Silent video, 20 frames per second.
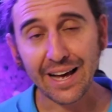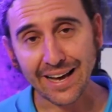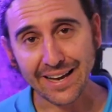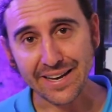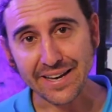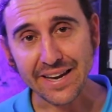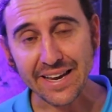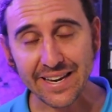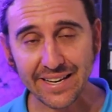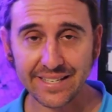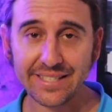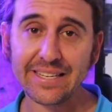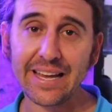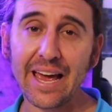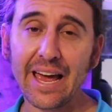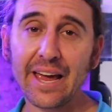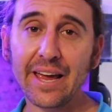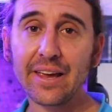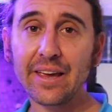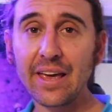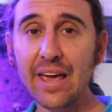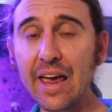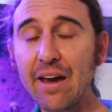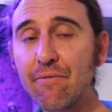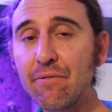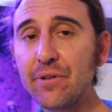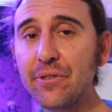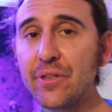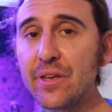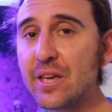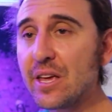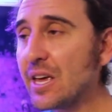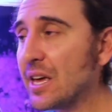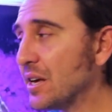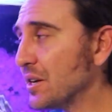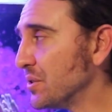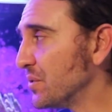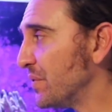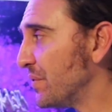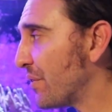a neat tank. Everything
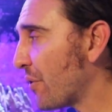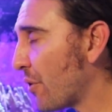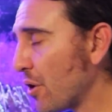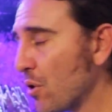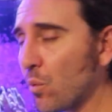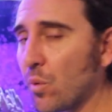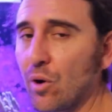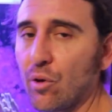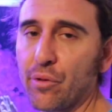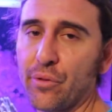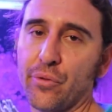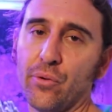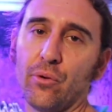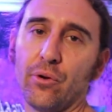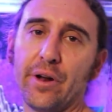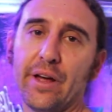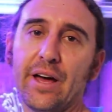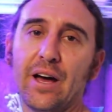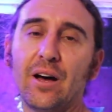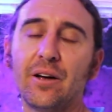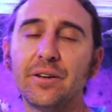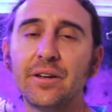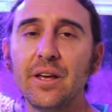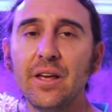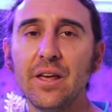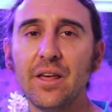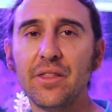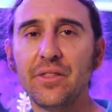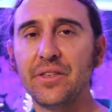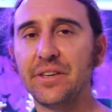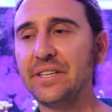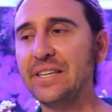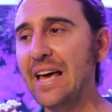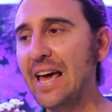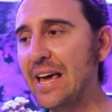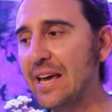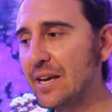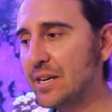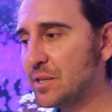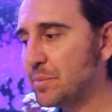is very well thought out. The
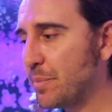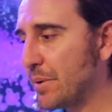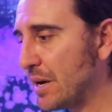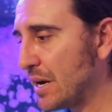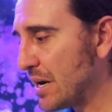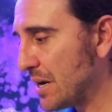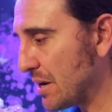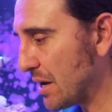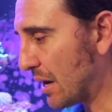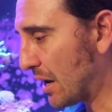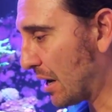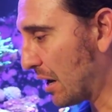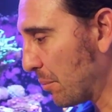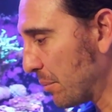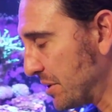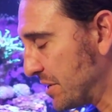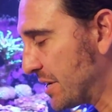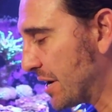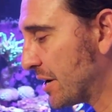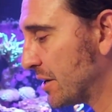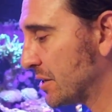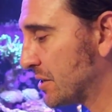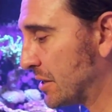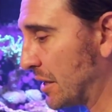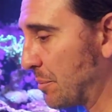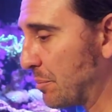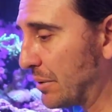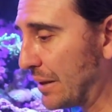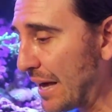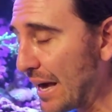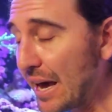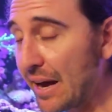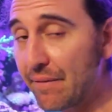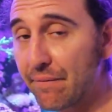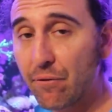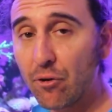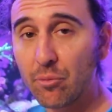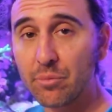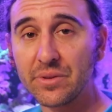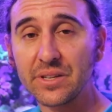tank has been meticulously planned
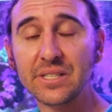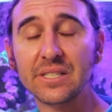from the